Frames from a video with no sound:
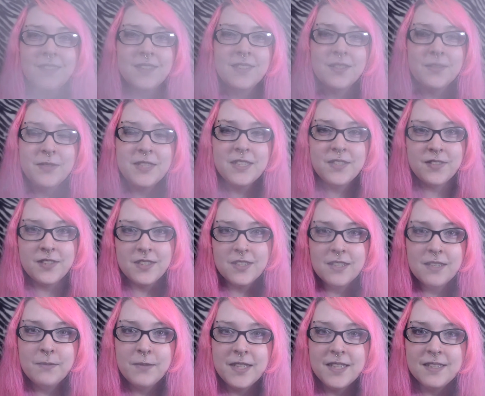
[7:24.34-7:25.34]
so much for
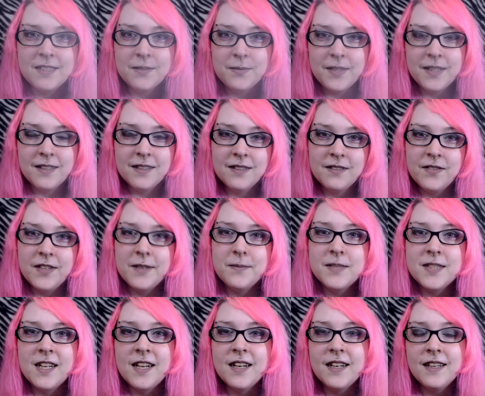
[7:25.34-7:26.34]
joining me this week on the Vape
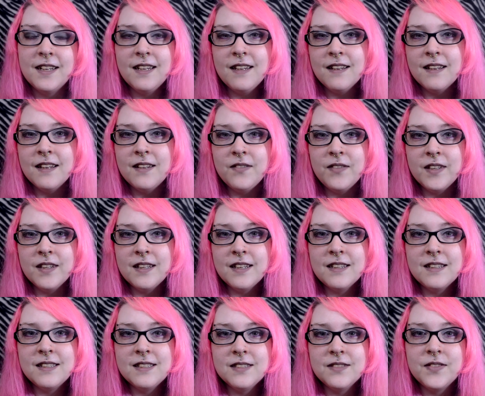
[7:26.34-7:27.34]
Diary. If you
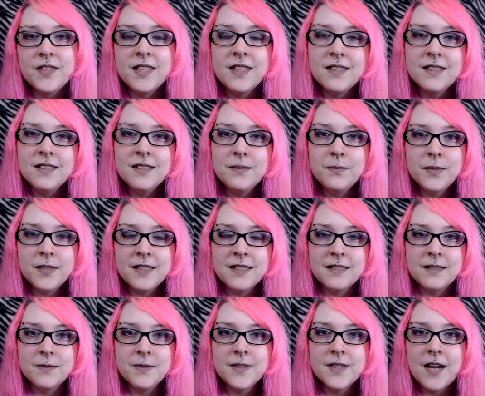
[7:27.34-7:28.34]
like these videos, please
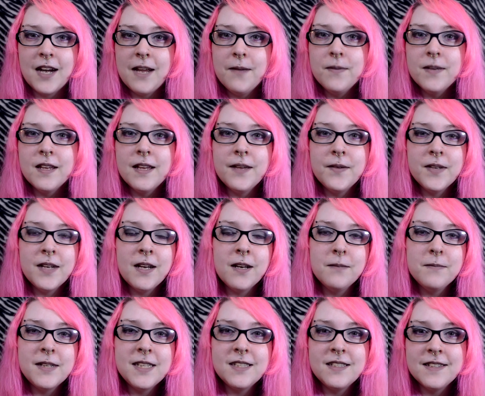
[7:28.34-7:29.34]
subscribe. It would
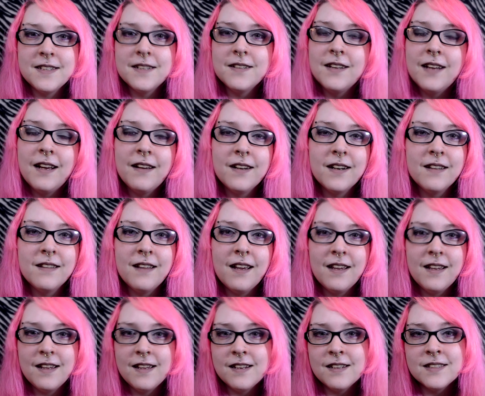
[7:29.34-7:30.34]
help my channel out a
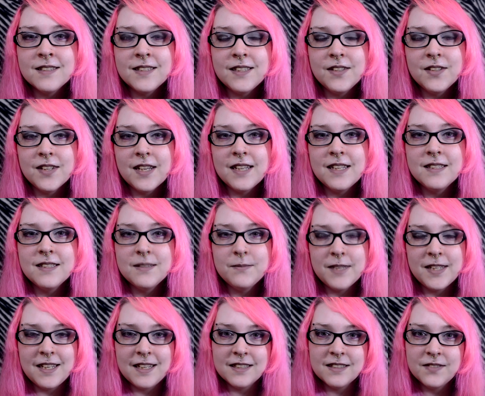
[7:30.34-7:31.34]
lot, and I'll see you guys in
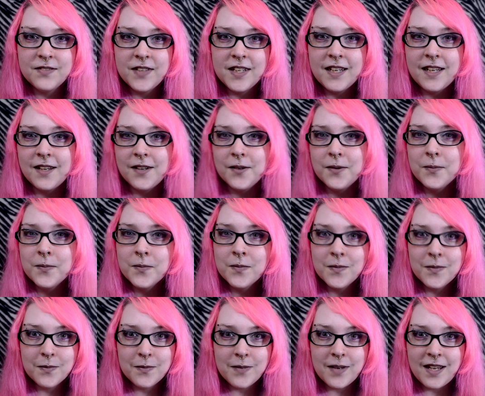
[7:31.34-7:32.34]
my next video.
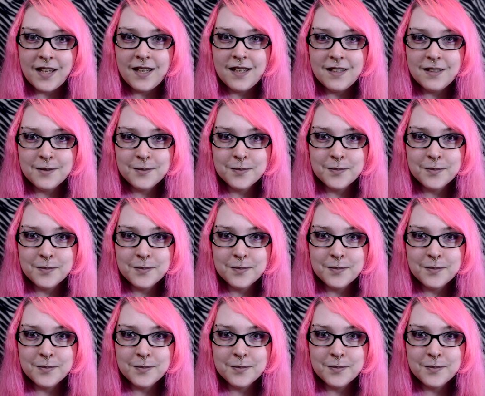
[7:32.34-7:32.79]
Bye!